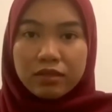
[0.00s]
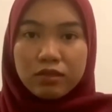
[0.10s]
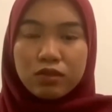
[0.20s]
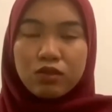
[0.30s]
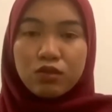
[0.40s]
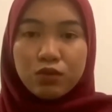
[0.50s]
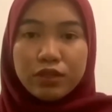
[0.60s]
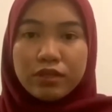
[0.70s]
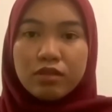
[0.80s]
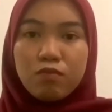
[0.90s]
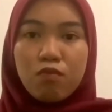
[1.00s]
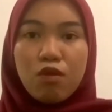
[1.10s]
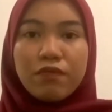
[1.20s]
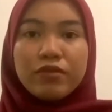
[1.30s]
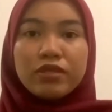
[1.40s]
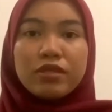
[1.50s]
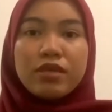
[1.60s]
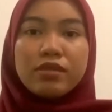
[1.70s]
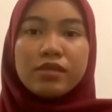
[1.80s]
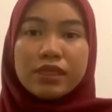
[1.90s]
students'
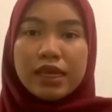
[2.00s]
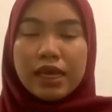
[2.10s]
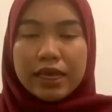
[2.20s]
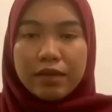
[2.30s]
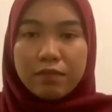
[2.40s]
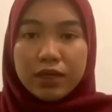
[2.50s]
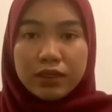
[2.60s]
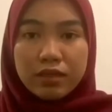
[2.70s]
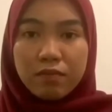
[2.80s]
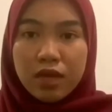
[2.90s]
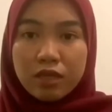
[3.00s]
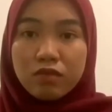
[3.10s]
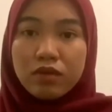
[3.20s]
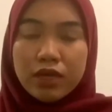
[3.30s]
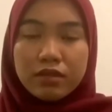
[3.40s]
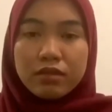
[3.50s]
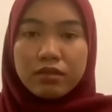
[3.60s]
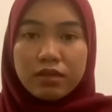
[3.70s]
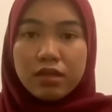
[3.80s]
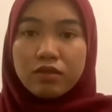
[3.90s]
proficiency in Bahasa Melayu is still
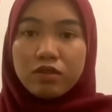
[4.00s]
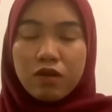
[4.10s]
slow.